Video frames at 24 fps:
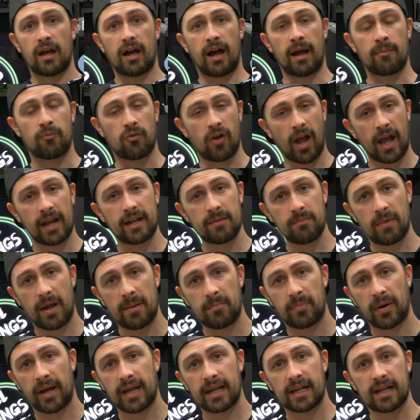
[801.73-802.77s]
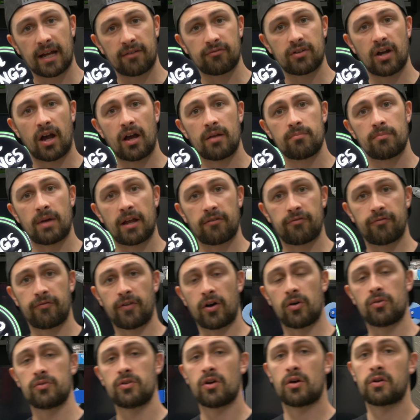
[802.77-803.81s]
I'm riding my bike, I've got my
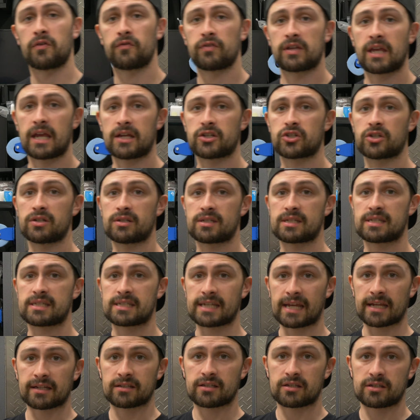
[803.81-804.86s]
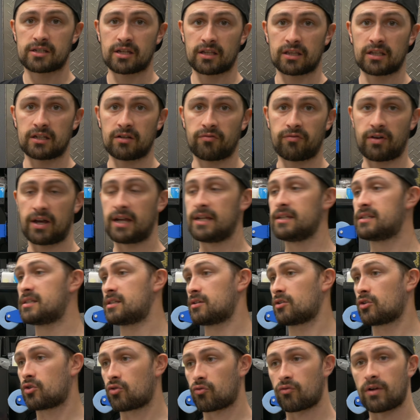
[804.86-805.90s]
phone notifications synced to the device.
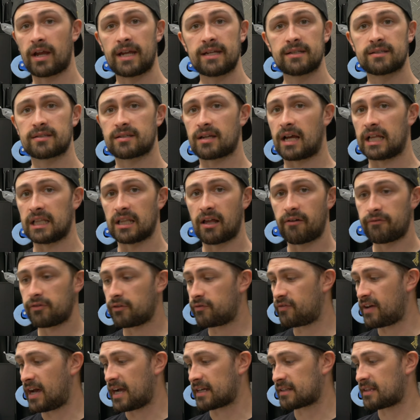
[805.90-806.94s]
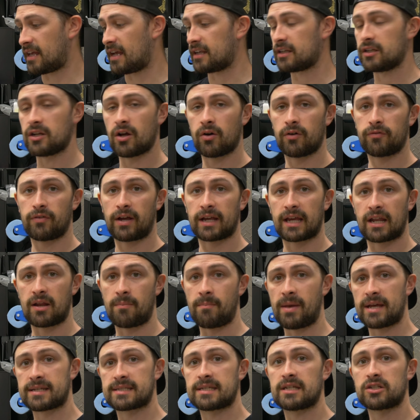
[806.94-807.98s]
Great. I love the fact that, if I get a
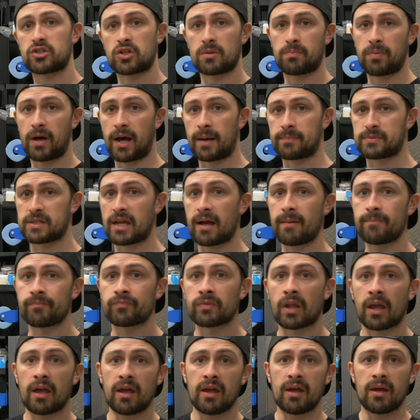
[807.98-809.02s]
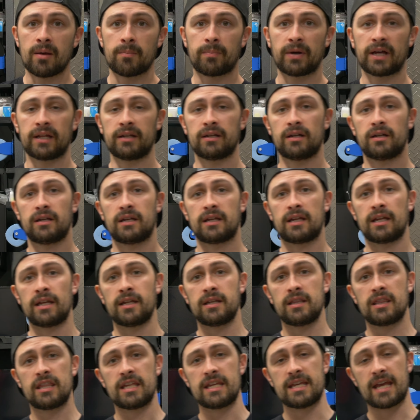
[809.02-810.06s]
message, it pops up. But
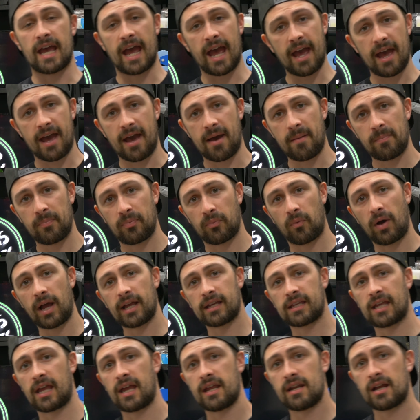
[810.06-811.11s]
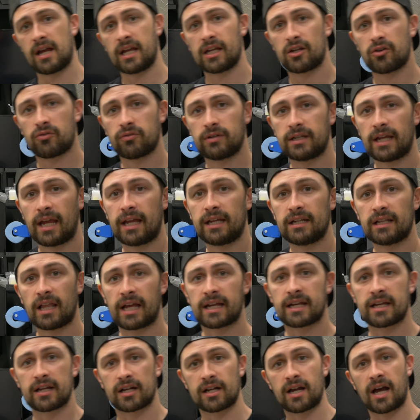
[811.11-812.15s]
in the app, why can't I create
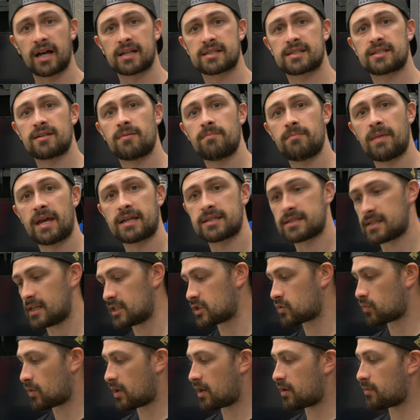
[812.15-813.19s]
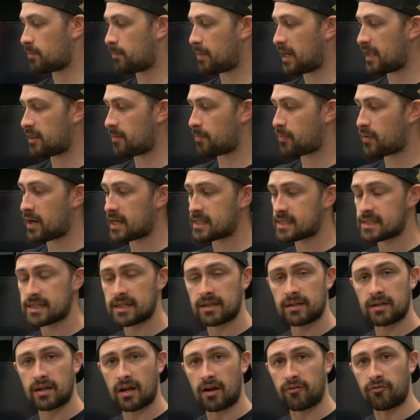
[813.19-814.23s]
like a custom message where by the
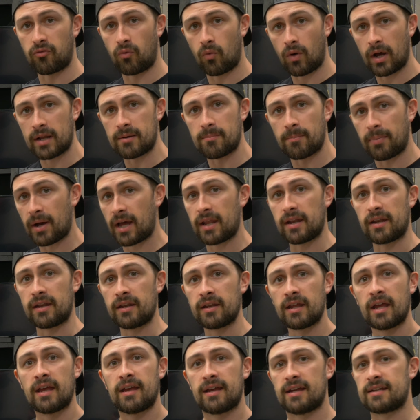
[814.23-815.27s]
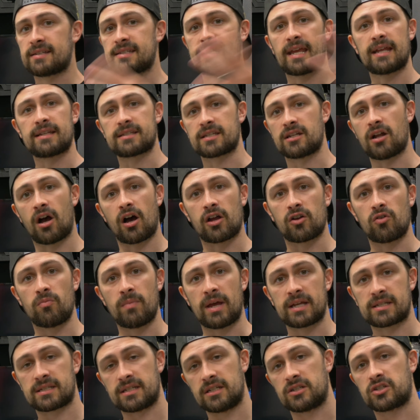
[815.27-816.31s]
pressing of one button, it sends an auto
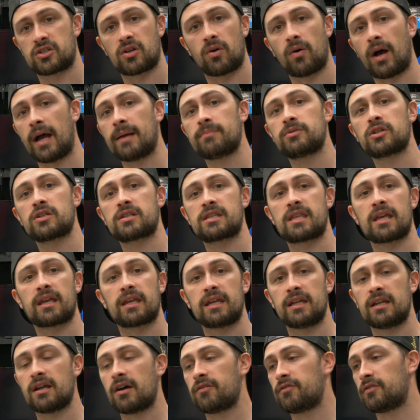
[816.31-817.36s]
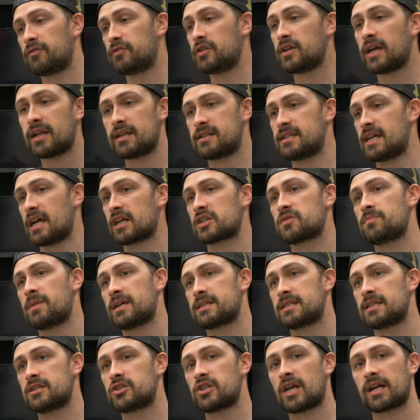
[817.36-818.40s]
message? So I'm just thinking of, if you get a text
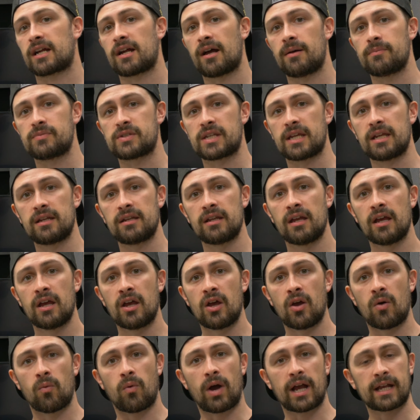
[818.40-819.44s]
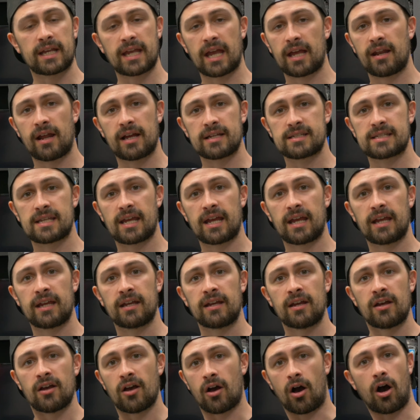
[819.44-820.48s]
message that comes in, why can't I
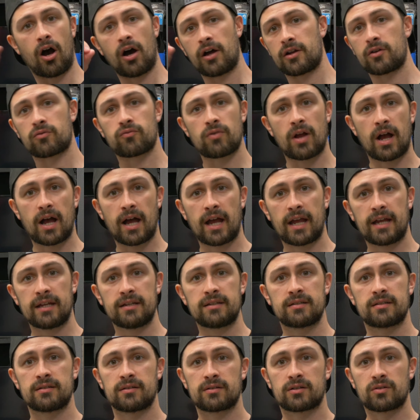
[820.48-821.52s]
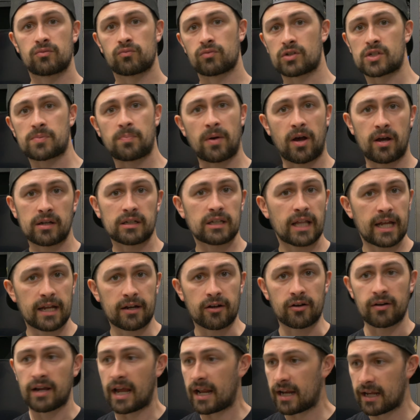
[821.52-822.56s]
say, on a ride, respond
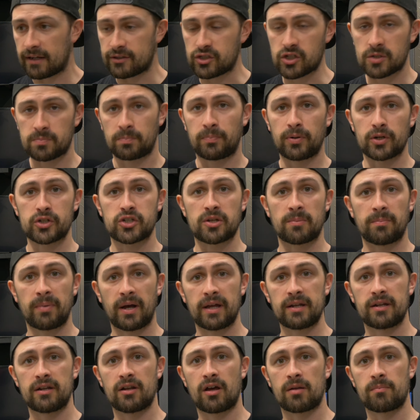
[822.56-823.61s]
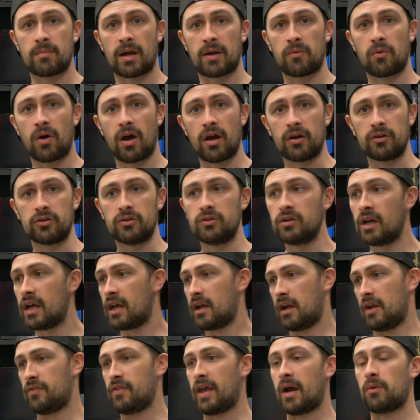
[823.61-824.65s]
later, and I just push a button on my Wahoo
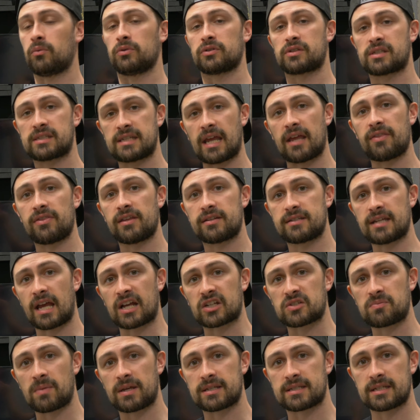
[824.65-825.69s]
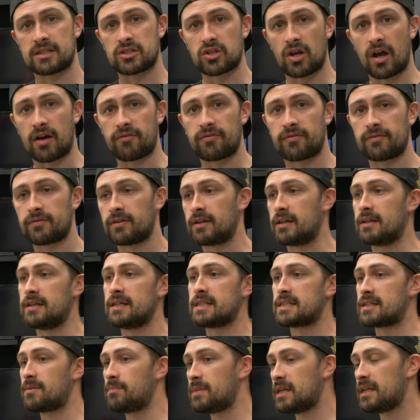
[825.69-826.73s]
and that will send the text message off?
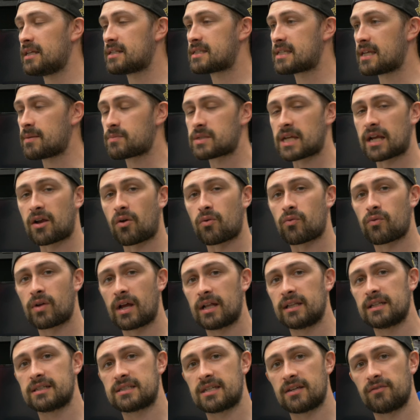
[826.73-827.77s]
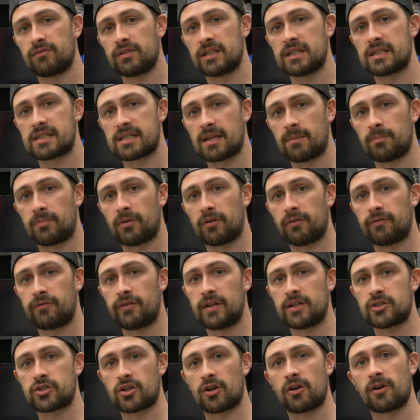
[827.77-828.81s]
To me, it seems like a relatively simple
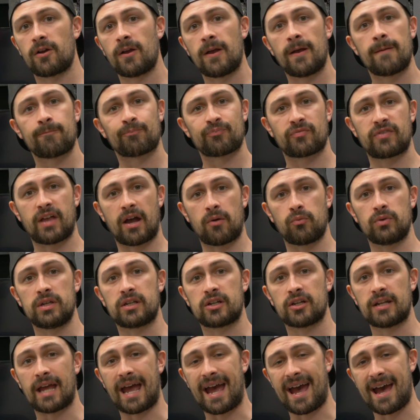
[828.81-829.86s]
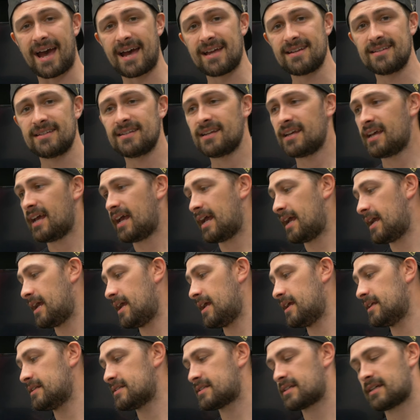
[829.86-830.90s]
feature that we could add,
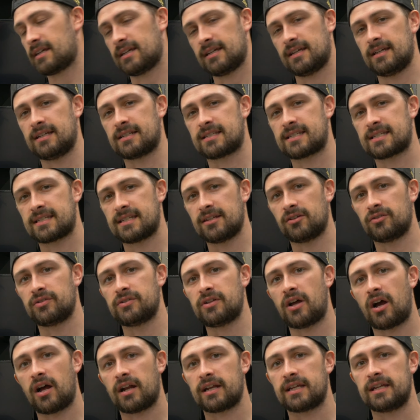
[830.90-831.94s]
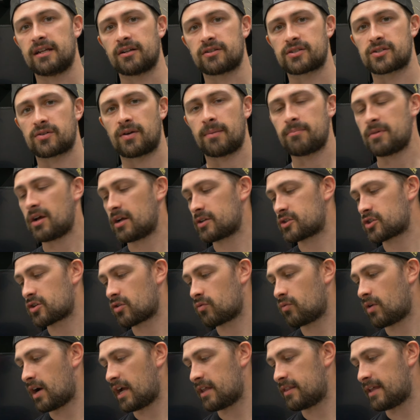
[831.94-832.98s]
and it's still not here. So I'm not
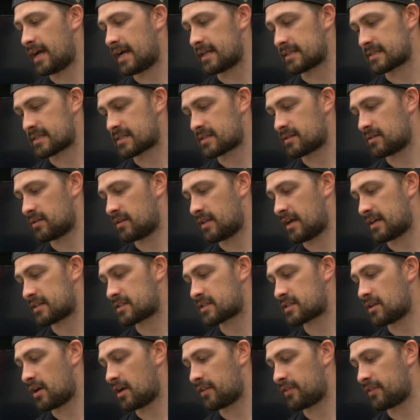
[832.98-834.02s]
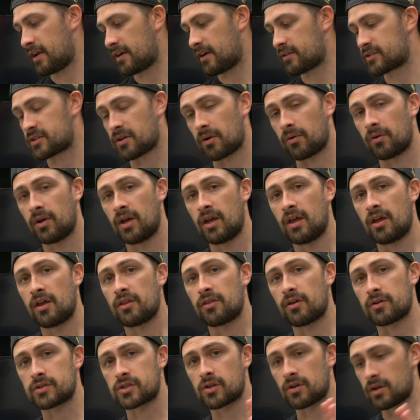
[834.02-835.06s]
sure why that's not there. So
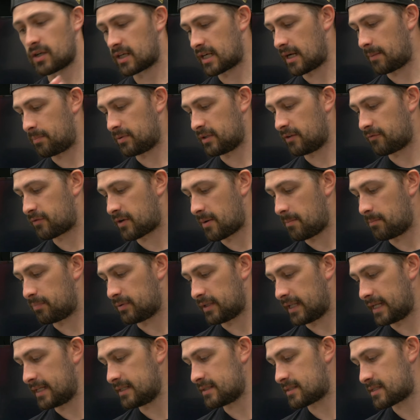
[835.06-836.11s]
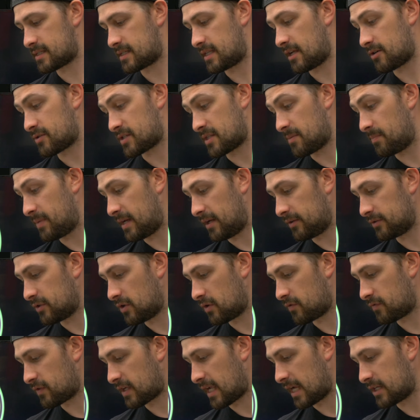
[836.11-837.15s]
those are a couple of complaints. There's the bell
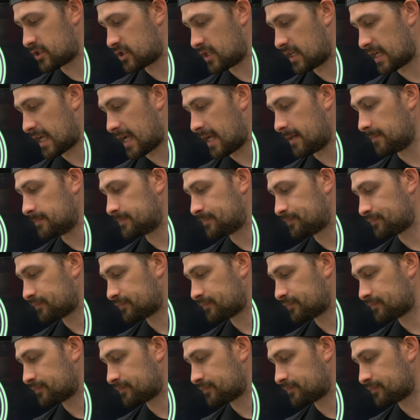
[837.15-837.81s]
notification again.